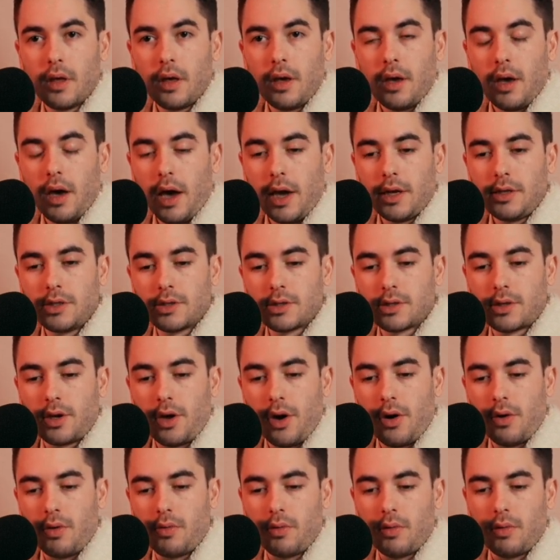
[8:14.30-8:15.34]
I just
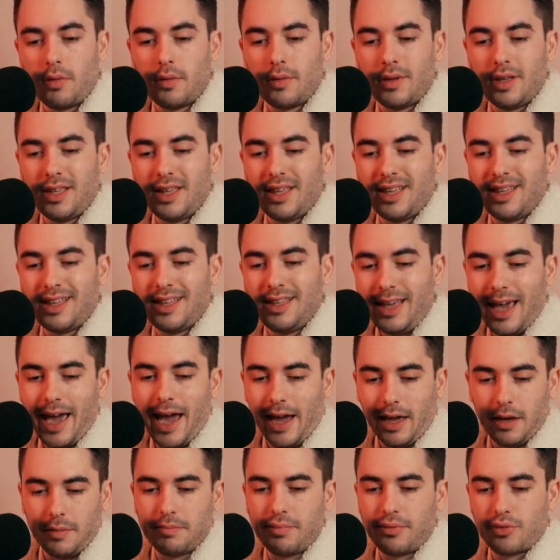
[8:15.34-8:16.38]
go,
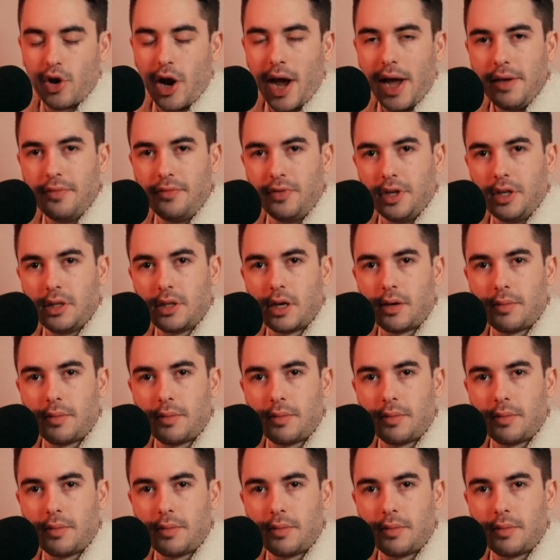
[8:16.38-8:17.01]
yeah, in private.